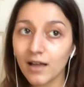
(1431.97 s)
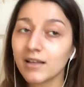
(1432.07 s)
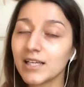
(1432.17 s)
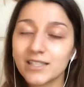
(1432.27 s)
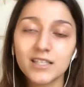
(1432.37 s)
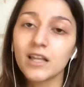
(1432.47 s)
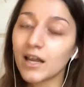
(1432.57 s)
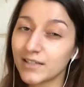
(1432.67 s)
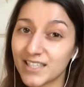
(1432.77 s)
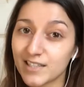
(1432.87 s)
it's a lot
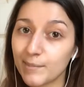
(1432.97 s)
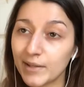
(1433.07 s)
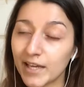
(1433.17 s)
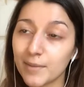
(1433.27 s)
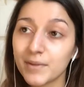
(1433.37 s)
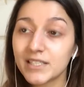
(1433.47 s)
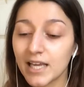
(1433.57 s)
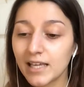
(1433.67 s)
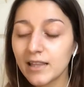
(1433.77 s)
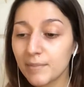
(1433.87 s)
of discipline, but
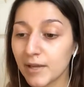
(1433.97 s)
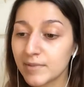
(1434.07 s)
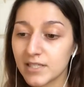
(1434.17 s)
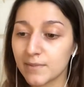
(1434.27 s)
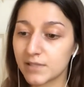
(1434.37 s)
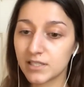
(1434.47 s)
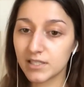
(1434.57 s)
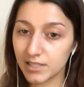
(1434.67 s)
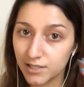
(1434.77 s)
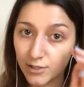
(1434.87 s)
taking the baby steps is
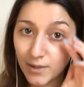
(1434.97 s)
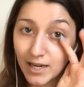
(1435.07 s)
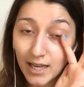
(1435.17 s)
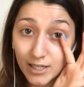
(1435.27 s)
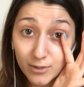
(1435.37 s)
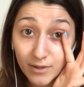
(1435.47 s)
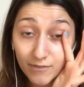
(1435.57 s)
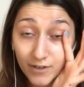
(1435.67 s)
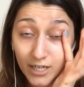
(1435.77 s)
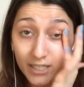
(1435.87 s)
the easiest way to get into it
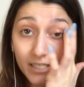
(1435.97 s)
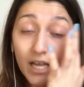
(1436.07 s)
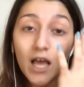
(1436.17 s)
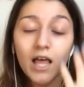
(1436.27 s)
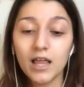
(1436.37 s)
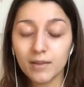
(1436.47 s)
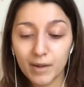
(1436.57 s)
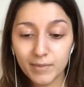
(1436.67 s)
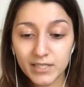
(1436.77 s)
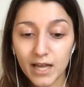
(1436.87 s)
first.
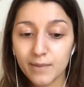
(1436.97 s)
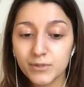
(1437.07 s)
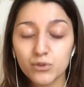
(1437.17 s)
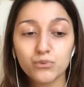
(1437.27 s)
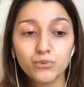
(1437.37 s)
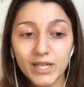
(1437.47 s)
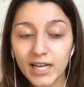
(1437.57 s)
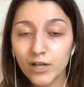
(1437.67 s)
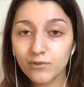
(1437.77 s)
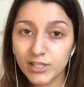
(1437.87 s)
Baby steps,
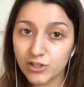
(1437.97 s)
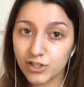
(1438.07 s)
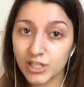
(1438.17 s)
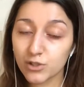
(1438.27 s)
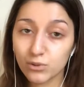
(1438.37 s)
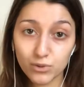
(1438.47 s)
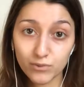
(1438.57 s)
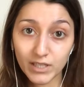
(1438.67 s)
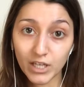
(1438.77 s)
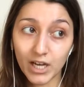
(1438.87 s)
reading and researching is also
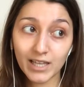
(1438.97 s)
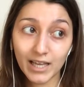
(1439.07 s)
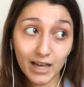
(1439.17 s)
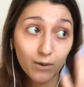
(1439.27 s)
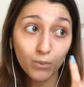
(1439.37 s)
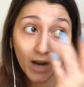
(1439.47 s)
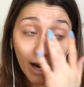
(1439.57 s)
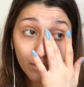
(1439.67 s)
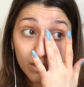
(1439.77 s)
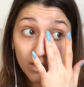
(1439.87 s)
really good. Like when I was